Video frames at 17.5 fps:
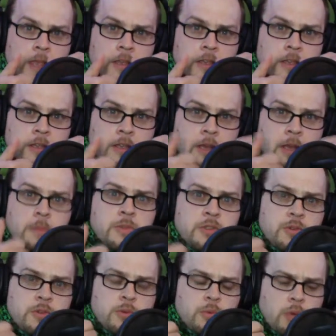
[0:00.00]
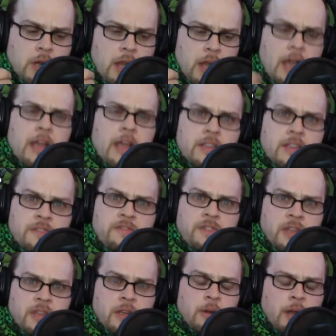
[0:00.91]
come to what I can
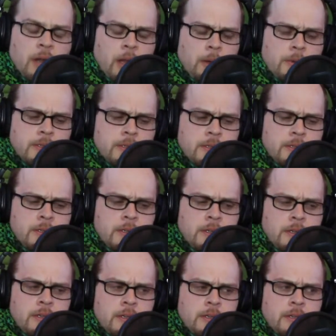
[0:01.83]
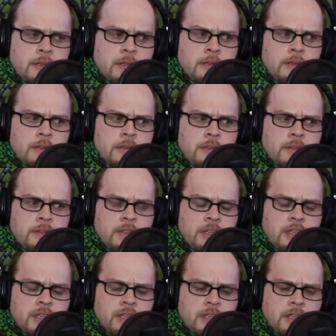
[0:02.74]
figure out,
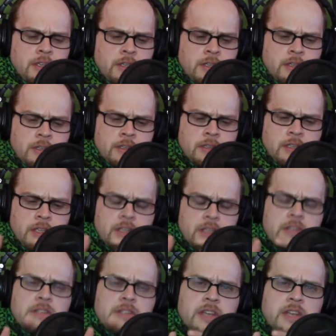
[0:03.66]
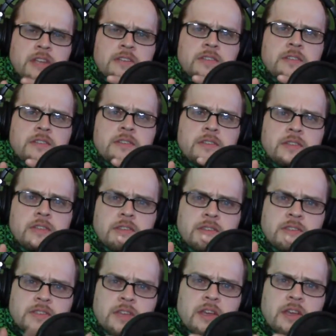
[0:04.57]
the indent in the
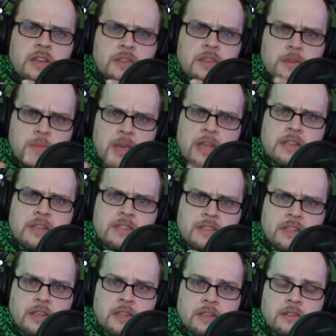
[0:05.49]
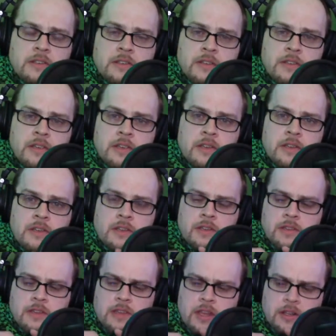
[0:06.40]
side of the magazine
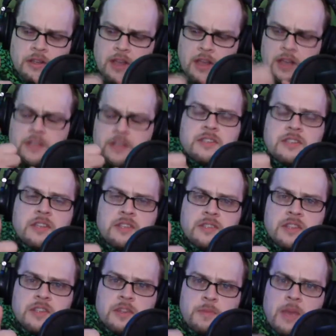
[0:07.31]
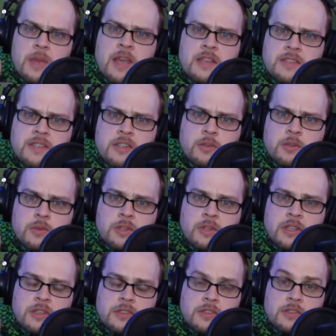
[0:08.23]
that locks into the magazine
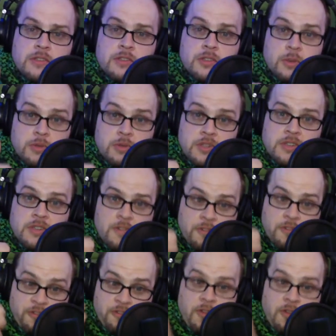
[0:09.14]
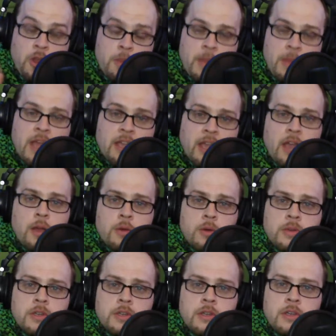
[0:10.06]
release so it doesn't fall back out
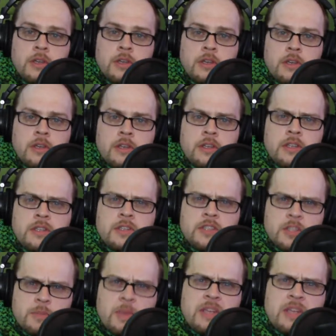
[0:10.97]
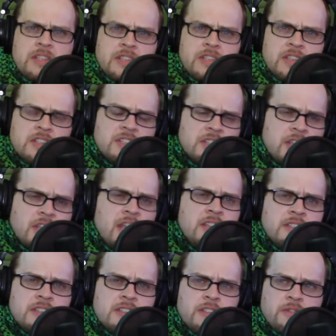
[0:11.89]
is spaced and
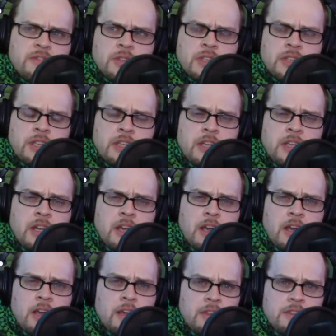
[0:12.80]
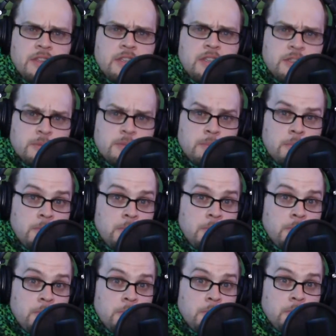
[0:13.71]
sized differently on these
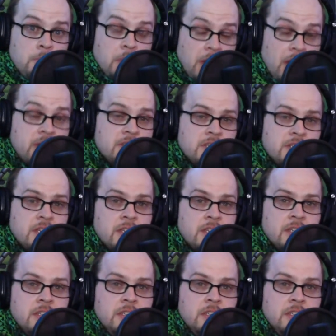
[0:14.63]
plastic